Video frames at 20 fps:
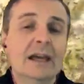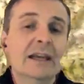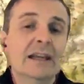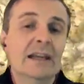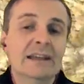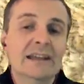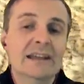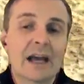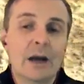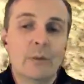
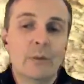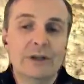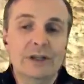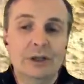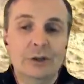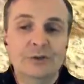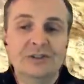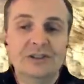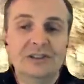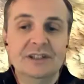Now we're
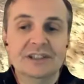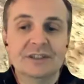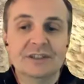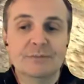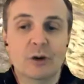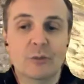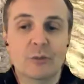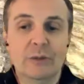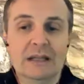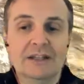using this
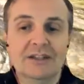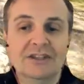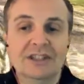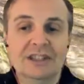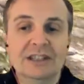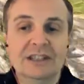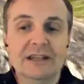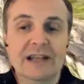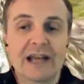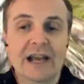mobility
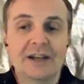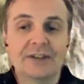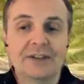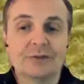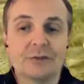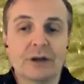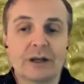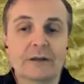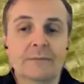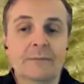index,
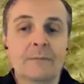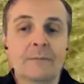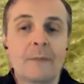right?